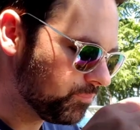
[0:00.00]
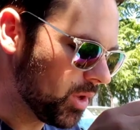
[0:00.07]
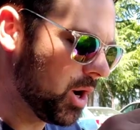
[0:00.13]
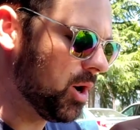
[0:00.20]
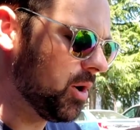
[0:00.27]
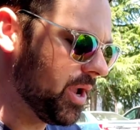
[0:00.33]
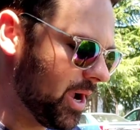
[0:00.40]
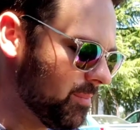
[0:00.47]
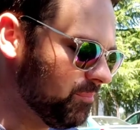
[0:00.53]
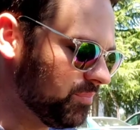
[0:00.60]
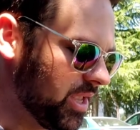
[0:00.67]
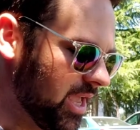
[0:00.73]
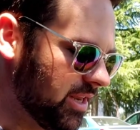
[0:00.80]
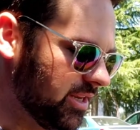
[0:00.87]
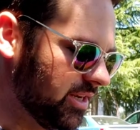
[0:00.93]
Oh yeah,
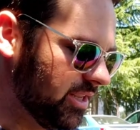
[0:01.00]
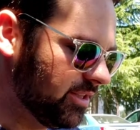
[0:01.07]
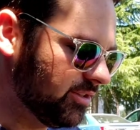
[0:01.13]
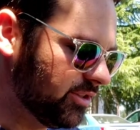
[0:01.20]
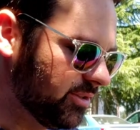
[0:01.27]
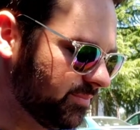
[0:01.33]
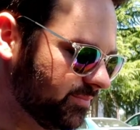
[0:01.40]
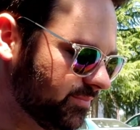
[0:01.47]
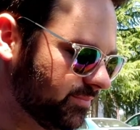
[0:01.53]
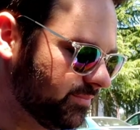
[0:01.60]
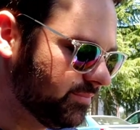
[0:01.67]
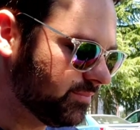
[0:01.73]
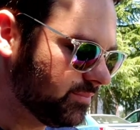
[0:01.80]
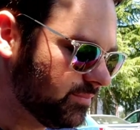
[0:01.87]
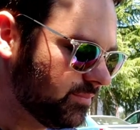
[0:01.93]
and it is.
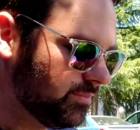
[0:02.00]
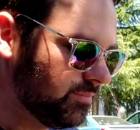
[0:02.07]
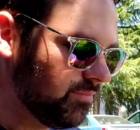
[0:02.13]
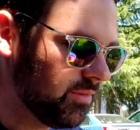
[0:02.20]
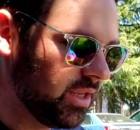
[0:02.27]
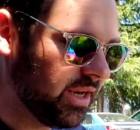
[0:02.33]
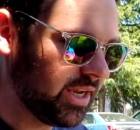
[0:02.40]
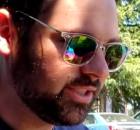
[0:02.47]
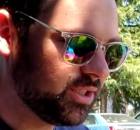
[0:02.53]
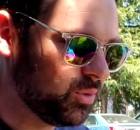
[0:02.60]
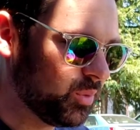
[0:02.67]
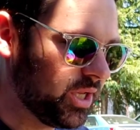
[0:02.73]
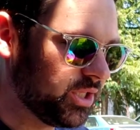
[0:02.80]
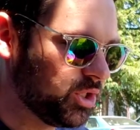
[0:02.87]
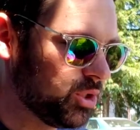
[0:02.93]
Nice and
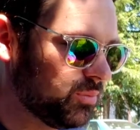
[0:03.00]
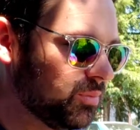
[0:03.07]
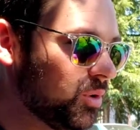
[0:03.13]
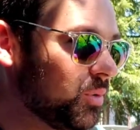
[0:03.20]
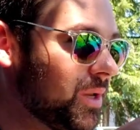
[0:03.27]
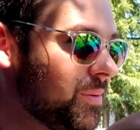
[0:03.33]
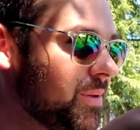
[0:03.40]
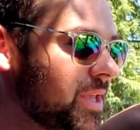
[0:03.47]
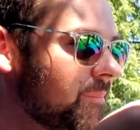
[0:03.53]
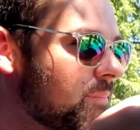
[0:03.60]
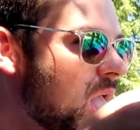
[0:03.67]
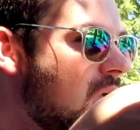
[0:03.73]
rich, creamy.